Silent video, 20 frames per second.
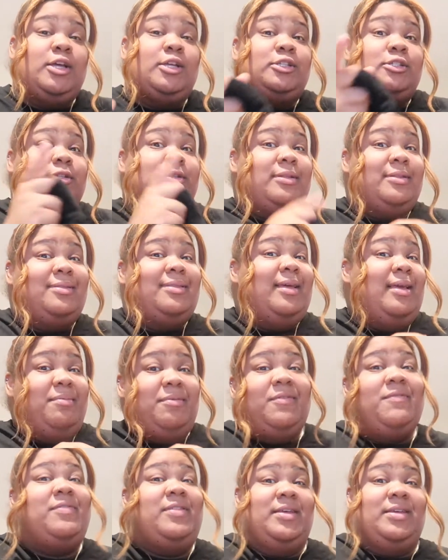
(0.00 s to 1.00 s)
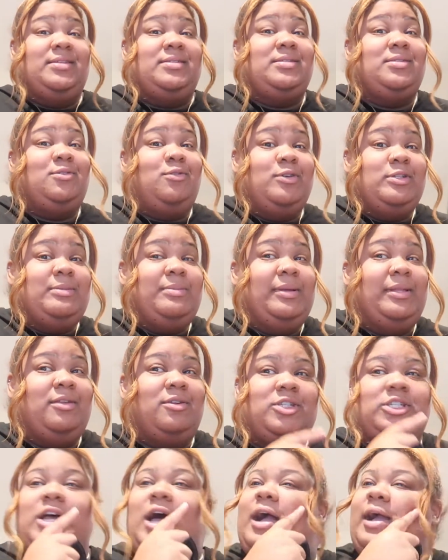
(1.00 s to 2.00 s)
so the theme of this is going to be a
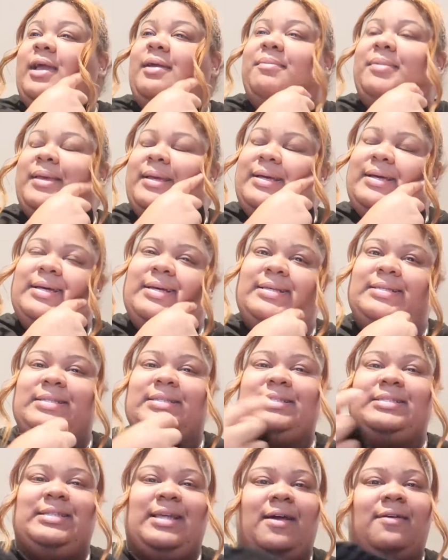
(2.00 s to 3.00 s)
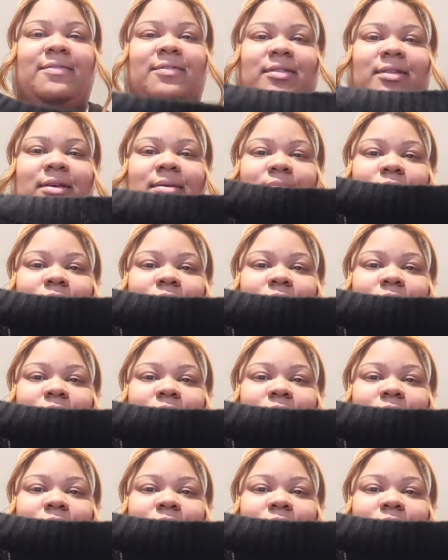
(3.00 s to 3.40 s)
little shocking because it's definitely